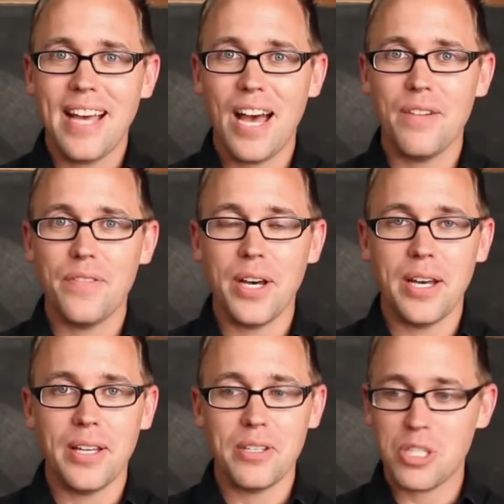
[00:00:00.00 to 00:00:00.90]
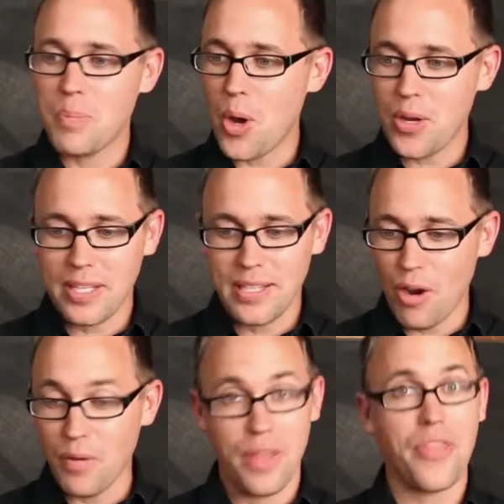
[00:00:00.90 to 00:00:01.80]
I've spoken
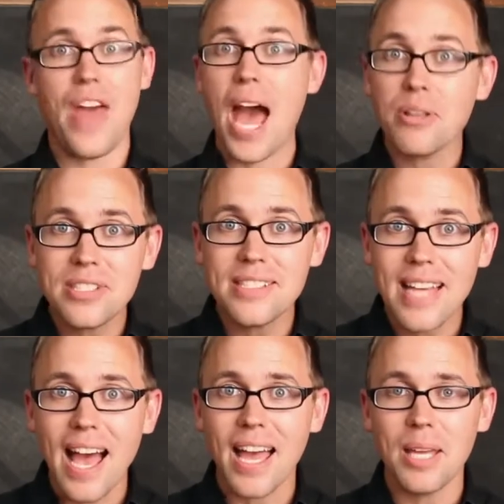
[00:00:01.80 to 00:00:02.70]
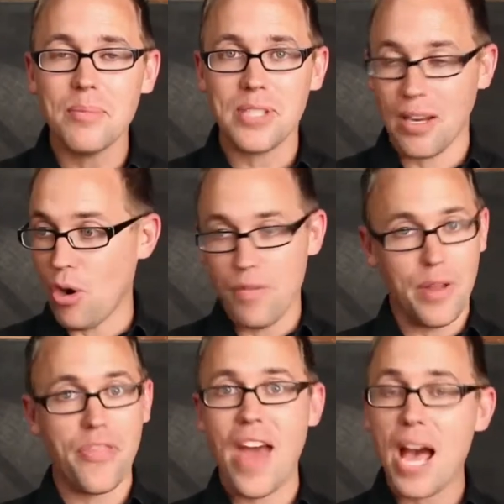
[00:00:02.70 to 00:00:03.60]
over 1,000 times, over
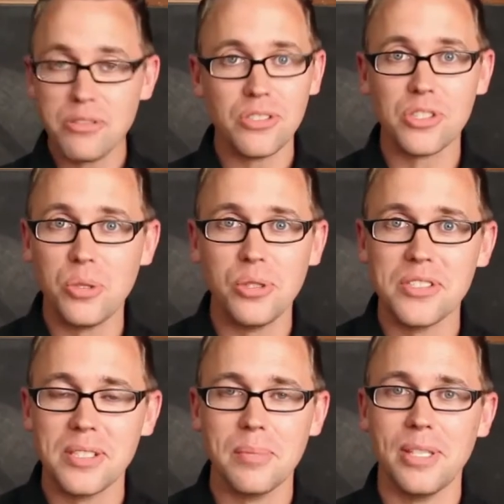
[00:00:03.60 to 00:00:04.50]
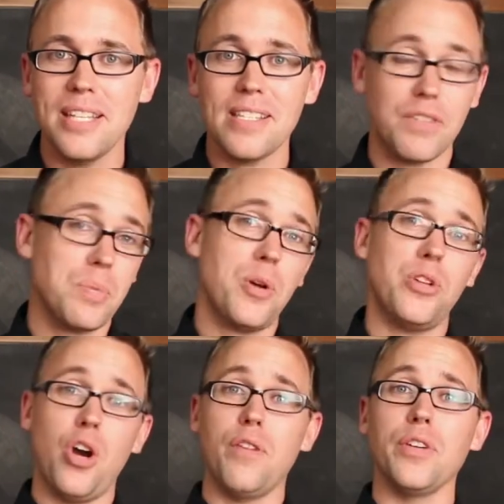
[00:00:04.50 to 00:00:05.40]
1,000 school assemblies. I've
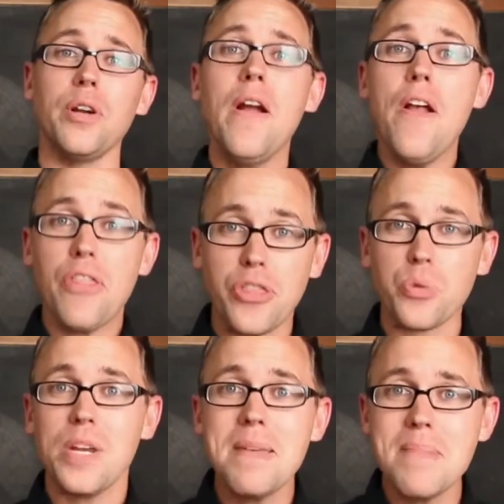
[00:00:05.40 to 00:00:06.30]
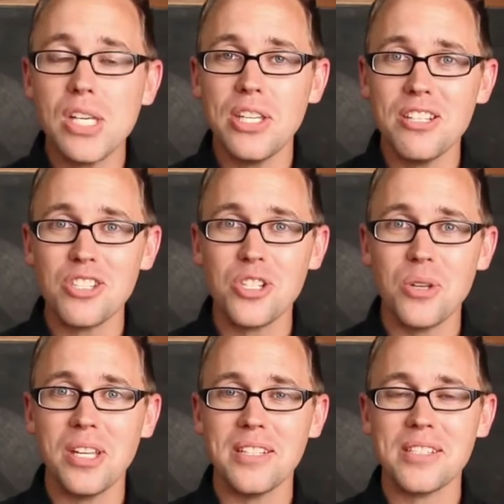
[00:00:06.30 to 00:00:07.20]
spoken to over 3 million
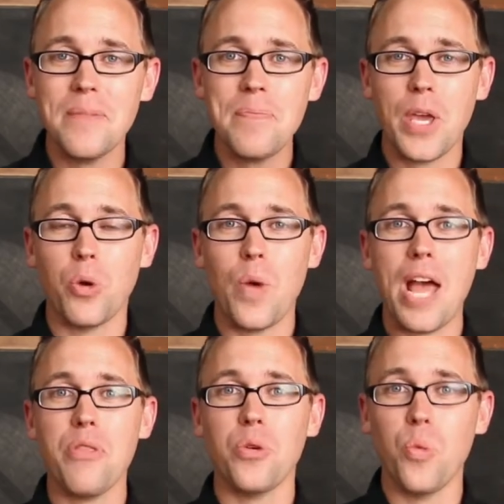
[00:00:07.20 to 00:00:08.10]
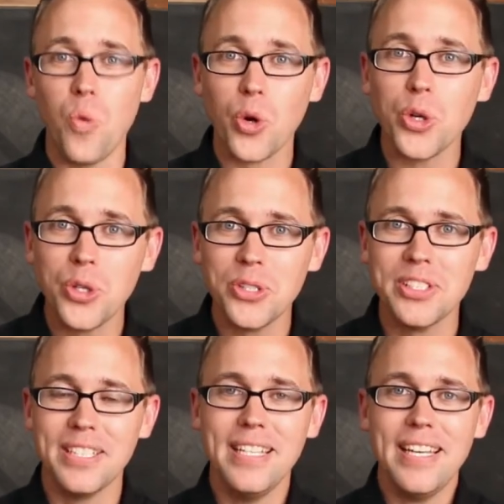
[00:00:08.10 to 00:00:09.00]
students around the
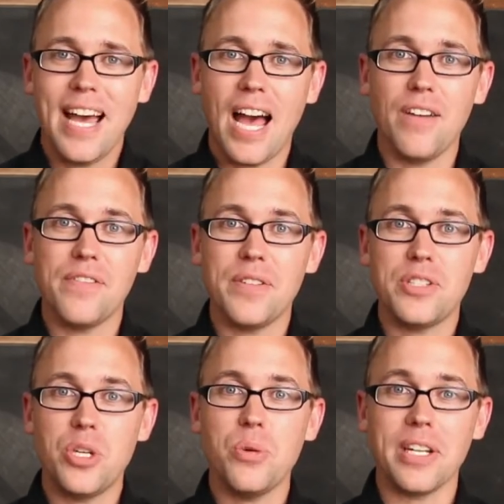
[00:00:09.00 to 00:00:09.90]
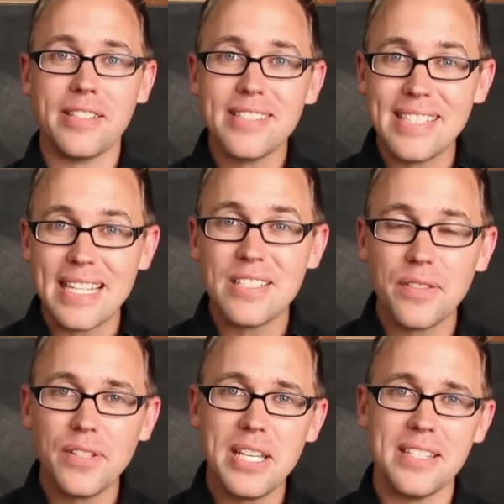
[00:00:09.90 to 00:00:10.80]
world. I've toured
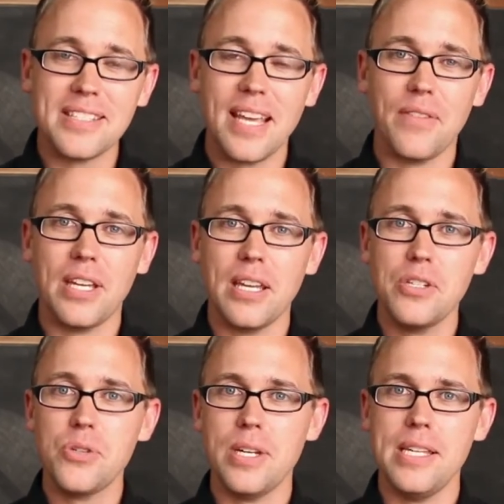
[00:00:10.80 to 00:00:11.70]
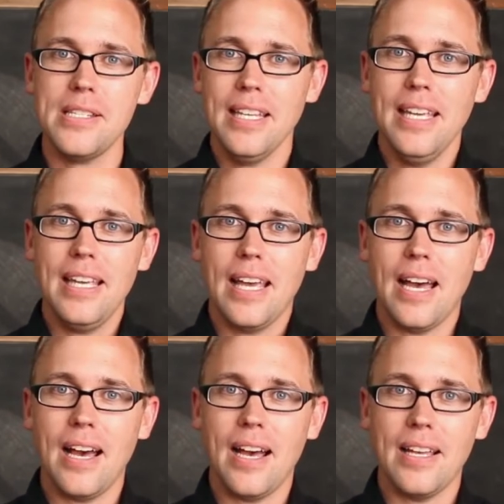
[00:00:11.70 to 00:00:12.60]
extensively in 7 countries
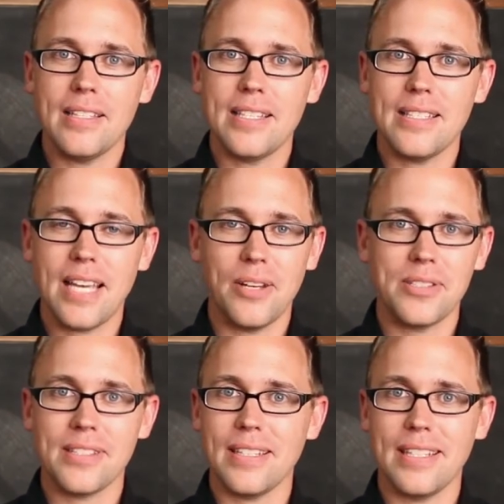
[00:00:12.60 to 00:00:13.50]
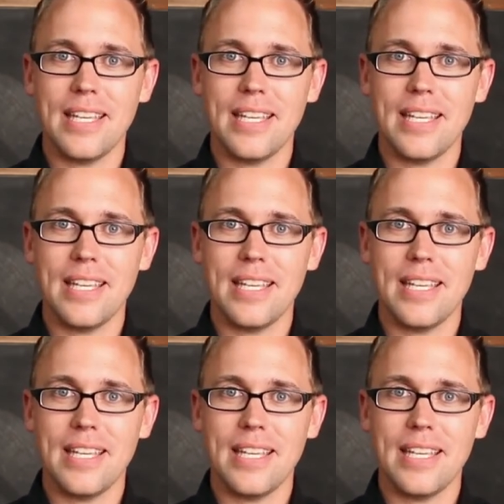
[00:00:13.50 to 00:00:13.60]
since I was,